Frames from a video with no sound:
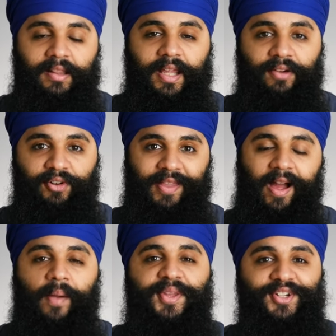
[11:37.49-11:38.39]
Link for
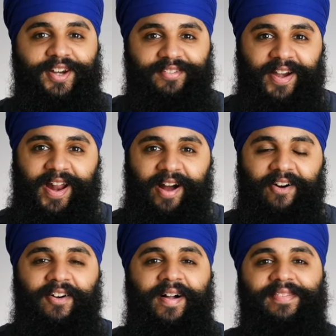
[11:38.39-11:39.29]
that on the screen right
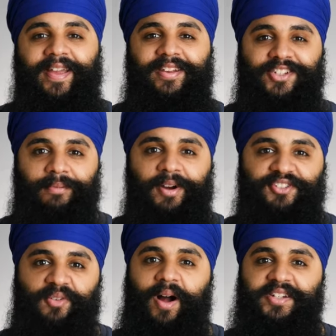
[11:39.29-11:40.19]
now. Thank you so much
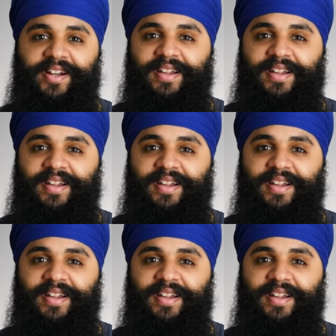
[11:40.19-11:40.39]
for watching.